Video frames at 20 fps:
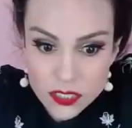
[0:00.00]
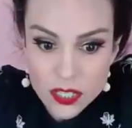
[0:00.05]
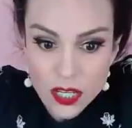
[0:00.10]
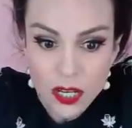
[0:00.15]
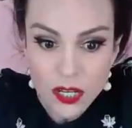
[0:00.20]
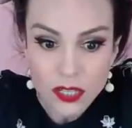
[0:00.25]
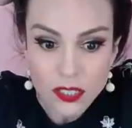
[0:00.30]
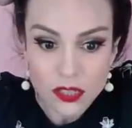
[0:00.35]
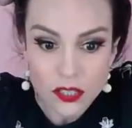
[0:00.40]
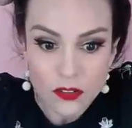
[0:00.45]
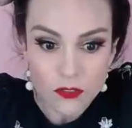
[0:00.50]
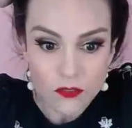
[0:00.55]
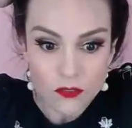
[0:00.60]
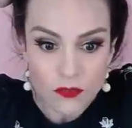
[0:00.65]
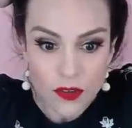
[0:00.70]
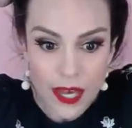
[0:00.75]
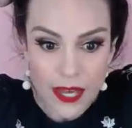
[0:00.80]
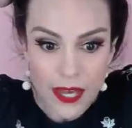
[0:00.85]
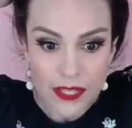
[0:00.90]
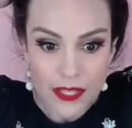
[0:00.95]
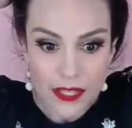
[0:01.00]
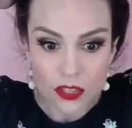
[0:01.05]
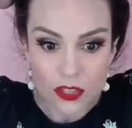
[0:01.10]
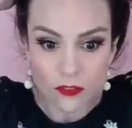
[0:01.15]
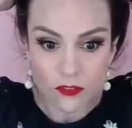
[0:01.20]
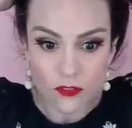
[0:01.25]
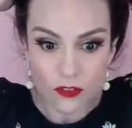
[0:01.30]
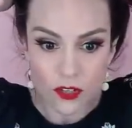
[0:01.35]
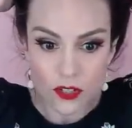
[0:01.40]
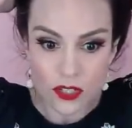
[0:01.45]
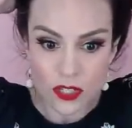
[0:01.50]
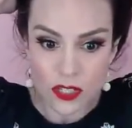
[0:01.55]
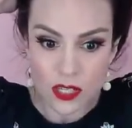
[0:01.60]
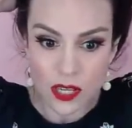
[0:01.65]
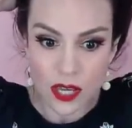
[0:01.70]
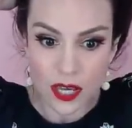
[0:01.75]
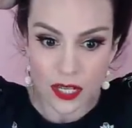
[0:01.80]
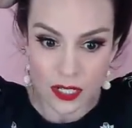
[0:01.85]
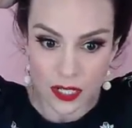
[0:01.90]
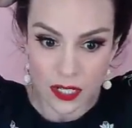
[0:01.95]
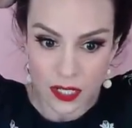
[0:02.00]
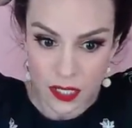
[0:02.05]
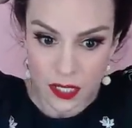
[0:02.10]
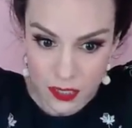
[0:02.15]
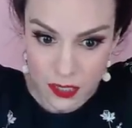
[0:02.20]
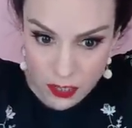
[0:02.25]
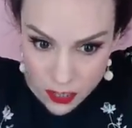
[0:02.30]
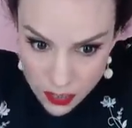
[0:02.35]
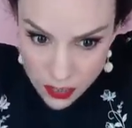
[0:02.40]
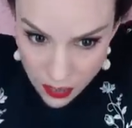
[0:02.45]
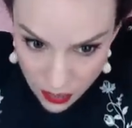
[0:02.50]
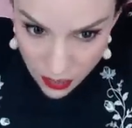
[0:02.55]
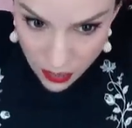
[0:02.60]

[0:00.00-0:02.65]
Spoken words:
you're going to tuck the ends of the first side in.